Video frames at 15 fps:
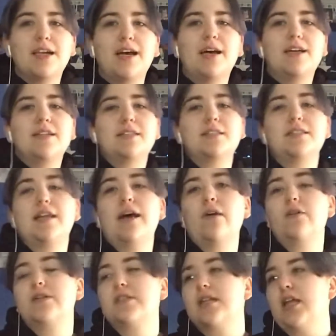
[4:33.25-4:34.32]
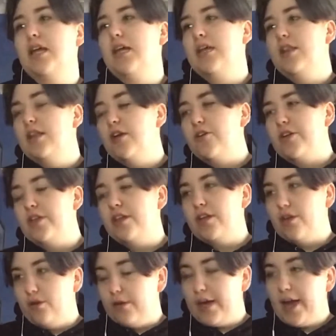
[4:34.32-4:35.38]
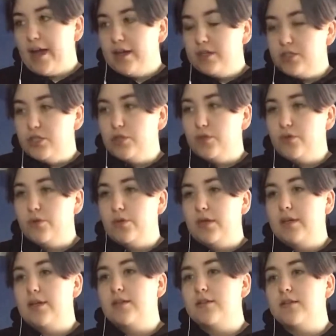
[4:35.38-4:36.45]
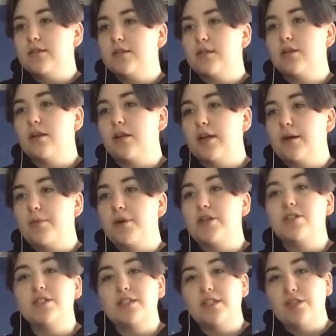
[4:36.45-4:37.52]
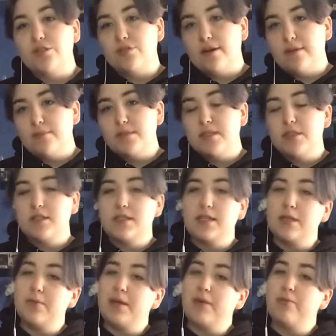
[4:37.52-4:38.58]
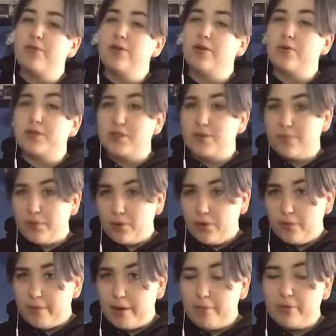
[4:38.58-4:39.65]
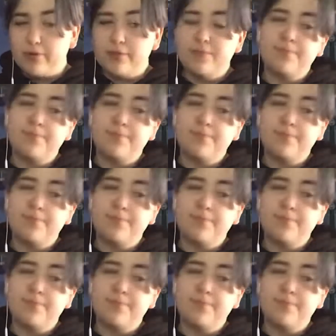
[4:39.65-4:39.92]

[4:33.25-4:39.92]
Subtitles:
And now it's the only thing you can do is emergency trips, see the people in your support bubble,